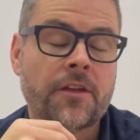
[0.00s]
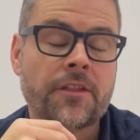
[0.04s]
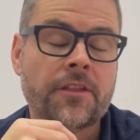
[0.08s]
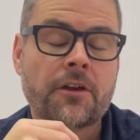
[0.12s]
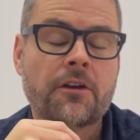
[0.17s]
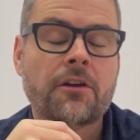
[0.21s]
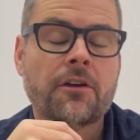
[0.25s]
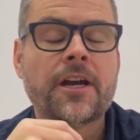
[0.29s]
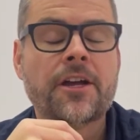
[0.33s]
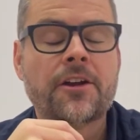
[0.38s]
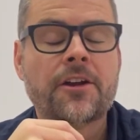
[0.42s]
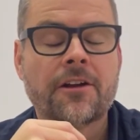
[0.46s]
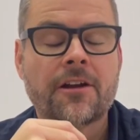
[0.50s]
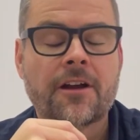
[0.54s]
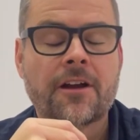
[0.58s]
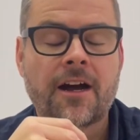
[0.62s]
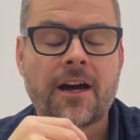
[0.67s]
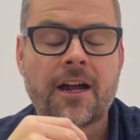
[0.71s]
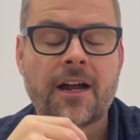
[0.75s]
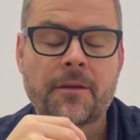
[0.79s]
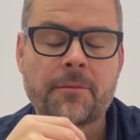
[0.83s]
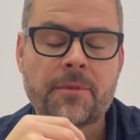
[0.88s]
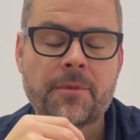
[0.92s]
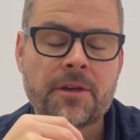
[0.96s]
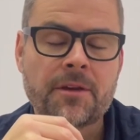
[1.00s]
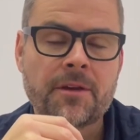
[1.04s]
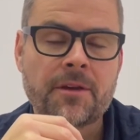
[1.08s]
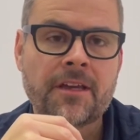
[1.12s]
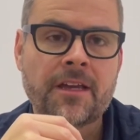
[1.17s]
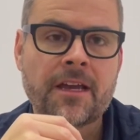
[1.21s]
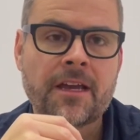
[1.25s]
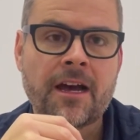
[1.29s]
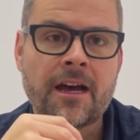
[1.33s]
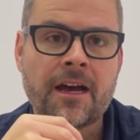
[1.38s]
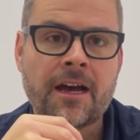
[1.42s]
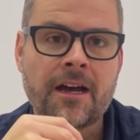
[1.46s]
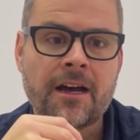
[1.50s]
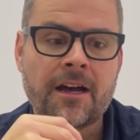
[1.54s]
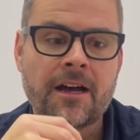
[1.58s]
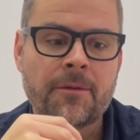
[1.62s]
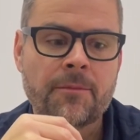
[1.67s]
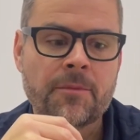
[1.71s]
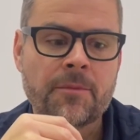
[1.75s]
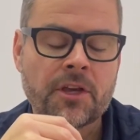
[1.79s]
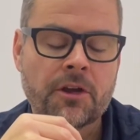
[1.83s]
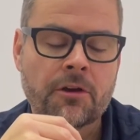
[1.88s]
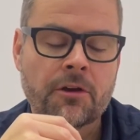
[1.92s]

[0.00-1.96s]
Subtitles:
the creator economy. The